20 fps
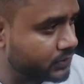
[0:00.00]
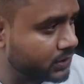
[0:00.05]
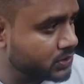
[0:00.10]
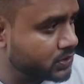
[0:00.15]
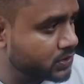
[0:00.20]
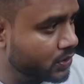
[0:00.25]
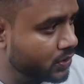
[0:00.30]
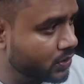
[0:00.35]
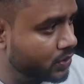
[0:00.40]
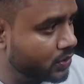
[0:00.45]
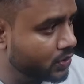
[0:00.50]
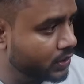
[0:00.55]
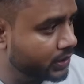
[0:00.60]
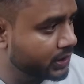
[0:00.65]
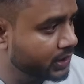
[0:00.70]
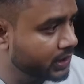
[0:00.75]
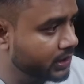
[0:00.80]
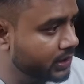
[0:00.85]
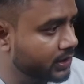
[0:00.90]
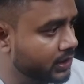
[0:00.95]
So
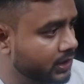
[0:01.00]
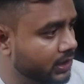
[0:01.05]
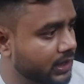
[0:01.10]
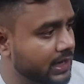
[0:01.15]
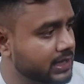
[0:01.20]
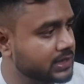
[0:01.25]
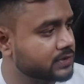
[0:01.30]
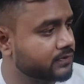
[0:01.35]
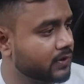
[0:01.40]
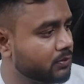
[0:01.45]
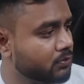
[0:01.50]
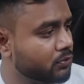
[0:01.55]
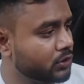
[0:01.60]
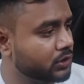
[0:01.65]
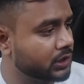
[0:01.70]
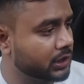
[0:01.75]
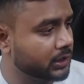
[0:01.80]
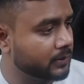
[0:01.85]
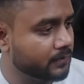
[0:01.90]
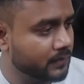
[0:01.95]
here, guys, one more
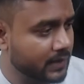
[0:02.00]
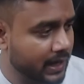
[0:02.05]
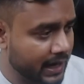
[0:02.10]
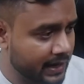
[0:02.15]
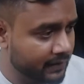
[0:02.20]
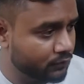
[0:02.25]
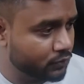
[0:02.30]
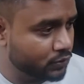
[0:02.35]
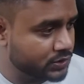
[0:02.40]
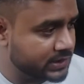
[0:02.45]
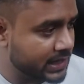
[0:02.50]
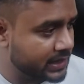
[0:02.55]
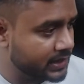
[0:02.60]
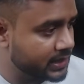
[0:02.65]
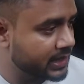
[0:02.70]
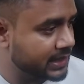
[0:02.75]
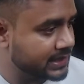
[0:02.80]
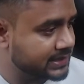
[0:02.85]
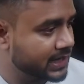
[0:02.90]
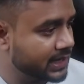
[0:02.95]
thing. I have to set it
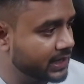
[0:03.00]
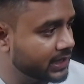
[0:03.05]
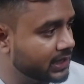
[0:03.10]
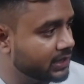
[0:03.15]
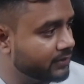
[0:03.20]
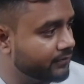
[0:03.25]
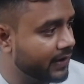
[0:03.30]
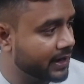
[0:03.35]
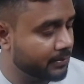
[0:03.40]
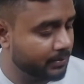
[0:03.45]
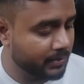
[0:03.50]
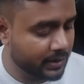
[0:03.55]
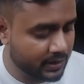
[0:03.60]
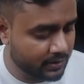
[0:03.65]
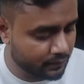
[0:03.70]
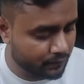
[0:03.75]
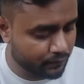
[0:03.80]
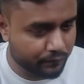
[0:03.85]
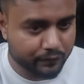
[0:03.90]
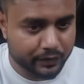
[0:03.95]
as an environment
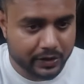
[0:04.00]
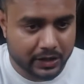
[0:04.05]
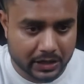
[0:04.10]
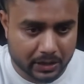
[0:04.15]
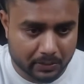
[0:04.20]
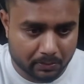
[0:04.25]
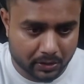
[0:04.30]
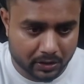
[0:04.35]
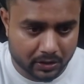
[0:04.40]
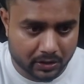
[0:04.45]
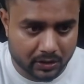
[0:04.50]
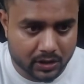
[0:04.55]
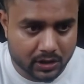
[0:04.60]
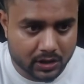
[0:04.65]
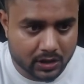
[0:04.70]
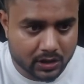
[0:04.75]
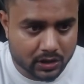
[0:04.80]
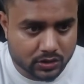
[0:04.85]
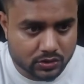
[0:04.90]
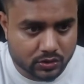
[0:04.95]
variable.
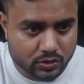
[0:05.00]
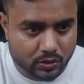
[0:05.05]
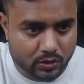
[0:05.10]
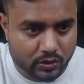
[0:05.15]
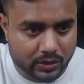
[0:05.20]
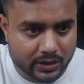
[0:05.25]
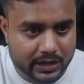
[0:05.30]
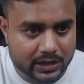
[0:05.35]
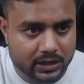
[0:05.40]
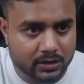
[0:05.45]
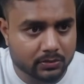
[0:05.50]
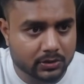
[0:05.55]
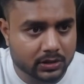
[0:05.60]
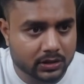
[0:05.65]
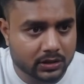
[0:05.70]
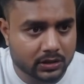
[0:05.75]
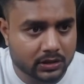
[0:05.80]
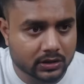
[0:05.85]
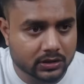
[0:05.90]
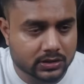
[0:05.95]
So let
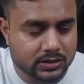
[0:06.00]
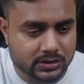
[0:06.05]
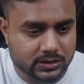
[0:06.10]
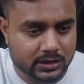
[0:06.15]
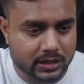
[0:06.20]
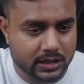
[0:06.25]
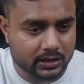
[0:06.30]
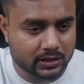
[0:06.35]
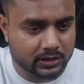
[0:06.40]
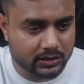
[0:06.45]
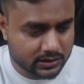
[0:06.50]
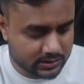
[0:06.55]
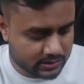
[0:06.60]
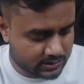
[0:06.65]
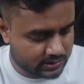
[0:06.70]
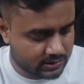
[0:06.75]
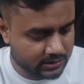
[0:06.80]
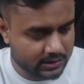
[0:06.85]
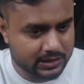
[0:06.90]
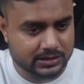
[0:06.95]
me set this
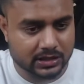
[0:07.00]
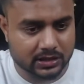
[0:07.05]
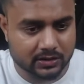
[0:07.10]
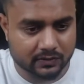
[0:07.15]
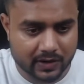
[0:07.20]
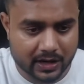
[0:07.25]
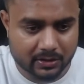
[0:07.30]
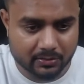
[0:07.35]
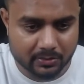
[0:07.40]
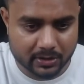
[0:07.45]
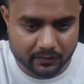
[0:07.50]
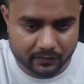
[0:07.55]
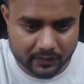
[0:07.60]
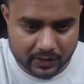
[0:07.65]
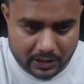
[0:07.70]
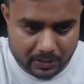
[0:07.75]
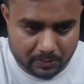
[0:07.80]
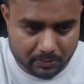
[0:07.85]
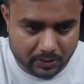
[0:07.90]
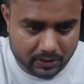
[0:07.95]
thing as an environment
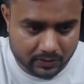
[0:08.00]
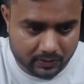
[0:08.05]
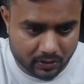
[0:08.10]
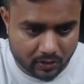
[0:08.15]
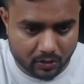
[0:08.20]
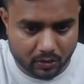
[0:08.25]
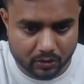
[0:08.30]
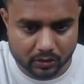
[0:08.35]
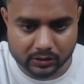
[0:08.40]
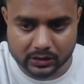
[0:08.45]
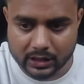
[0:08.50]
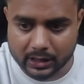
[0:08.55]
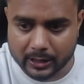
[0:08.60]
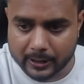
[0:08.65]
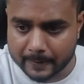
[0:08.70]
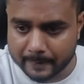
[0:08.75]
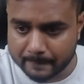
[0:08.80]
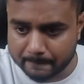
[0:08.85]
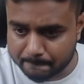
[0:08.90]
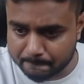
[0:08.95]
variable, all the